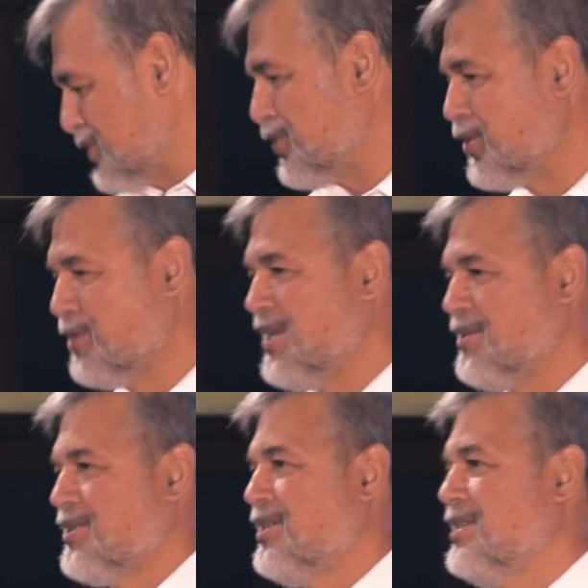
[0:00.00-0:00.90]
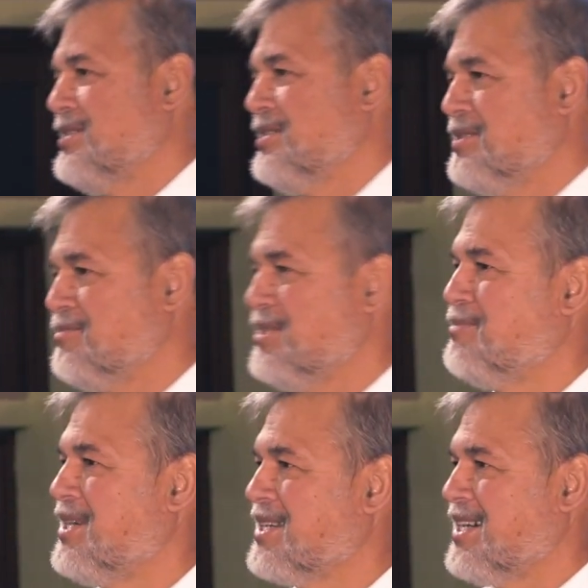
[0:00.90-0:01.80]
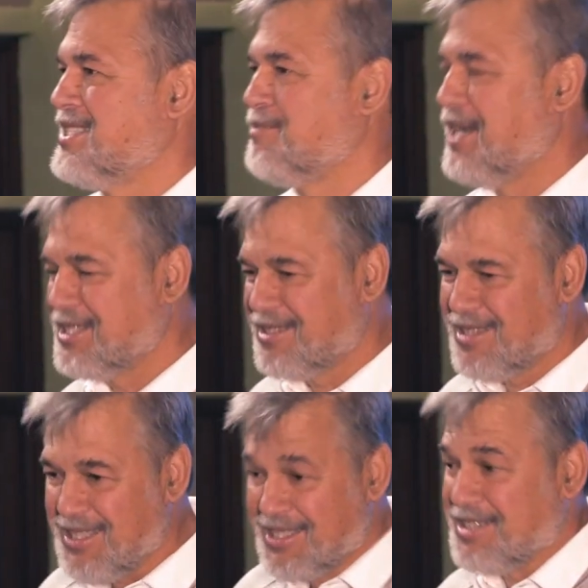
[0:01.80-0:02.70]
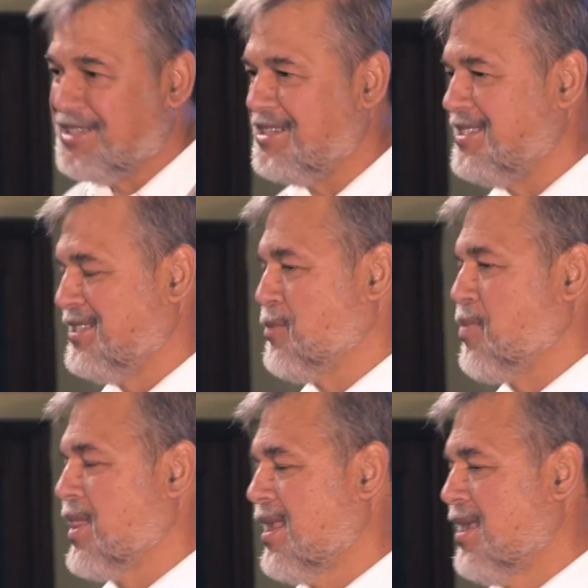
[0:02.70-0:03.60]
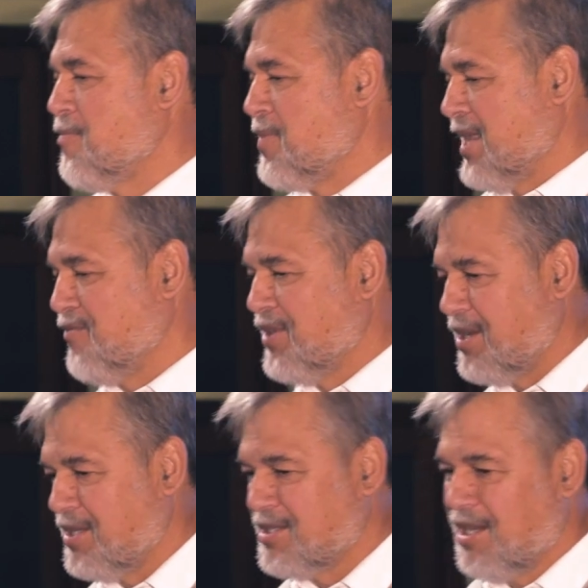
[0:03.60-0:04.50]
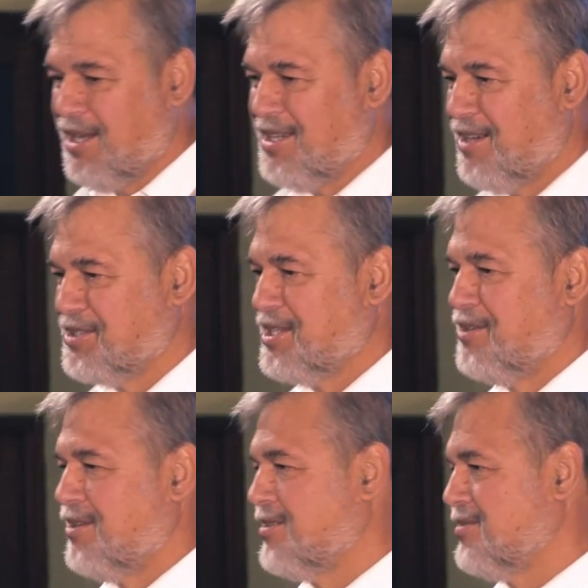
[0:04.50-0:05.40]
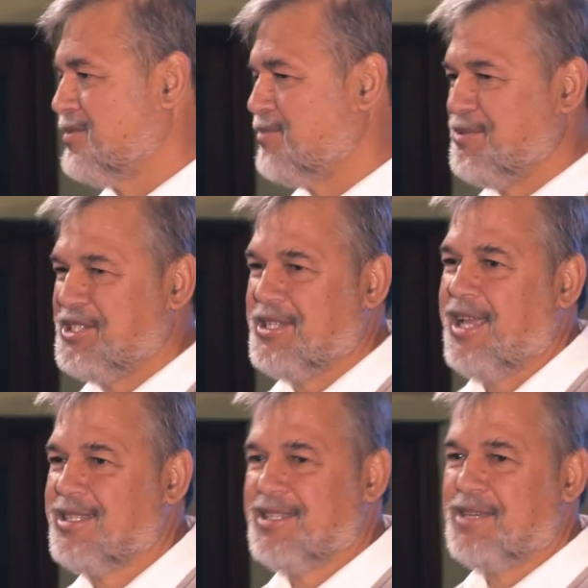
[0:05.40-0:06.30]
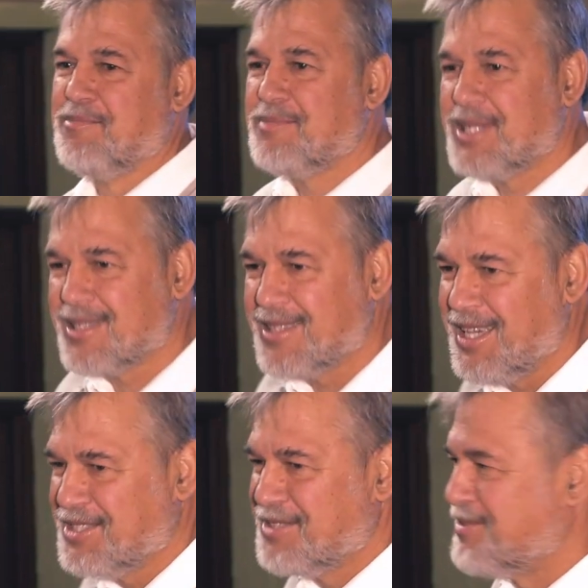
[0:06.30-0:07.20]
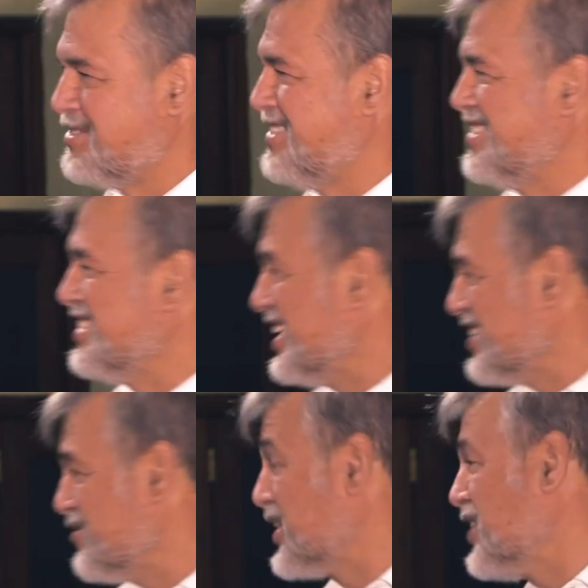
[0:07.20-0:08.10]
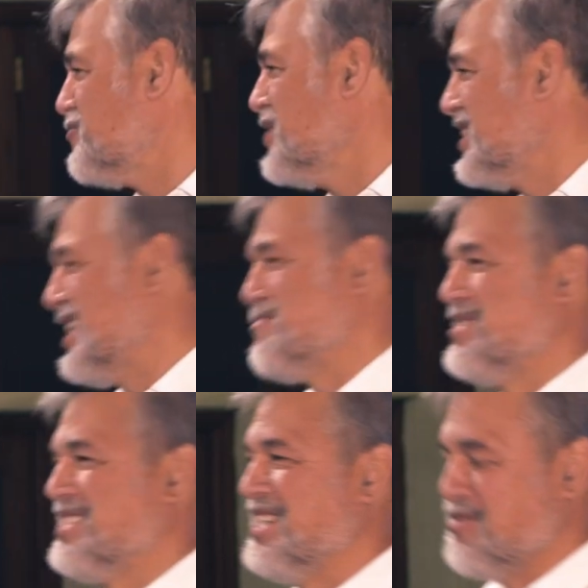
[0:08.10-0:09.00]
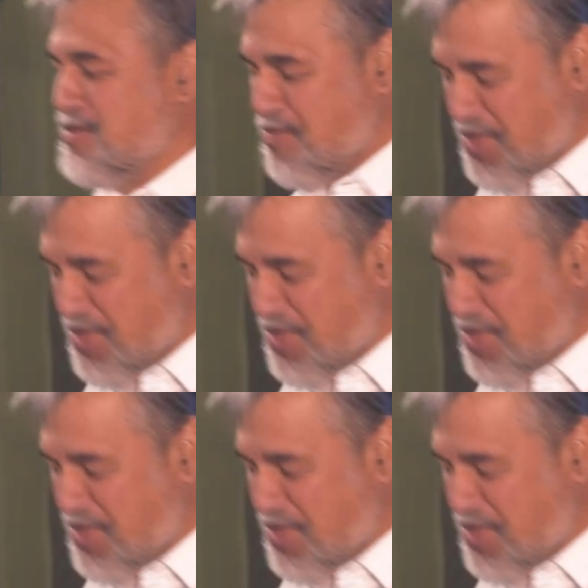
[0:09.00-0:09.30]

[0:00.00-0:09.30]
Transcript: chord in my throat, in my gut, about there's a God. Even though I was so wrong in selecting them, but they still forgive me type of stuff.